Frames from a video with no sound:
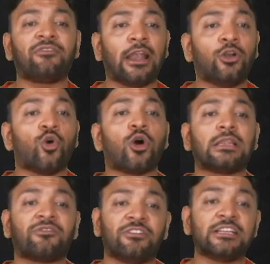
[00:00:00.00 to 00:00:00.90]
and no
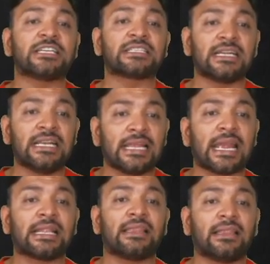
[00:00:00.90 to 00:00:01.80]
other features
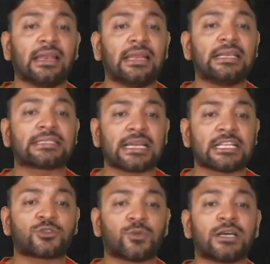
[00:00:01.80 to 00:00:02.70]
indicate that the lease
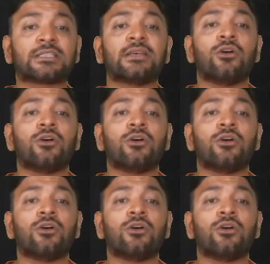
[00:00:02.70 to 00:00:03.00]
transfers